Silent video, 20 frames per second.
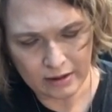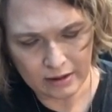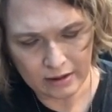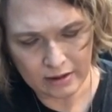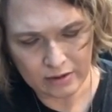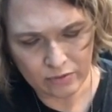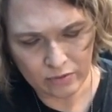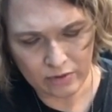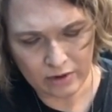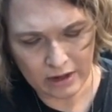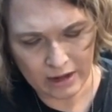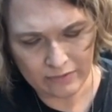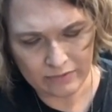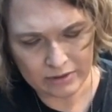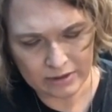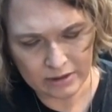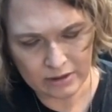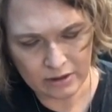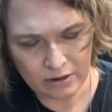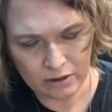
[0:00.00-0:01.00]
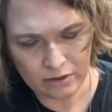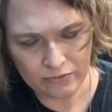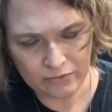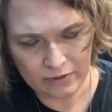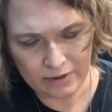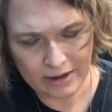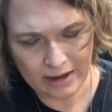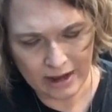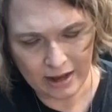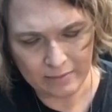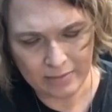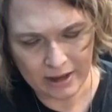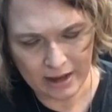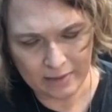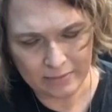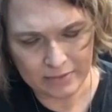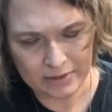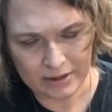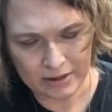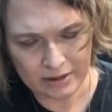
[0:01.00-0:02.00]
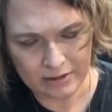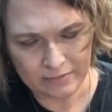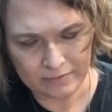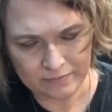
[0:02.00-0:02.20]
We're going to have a little overlap happening.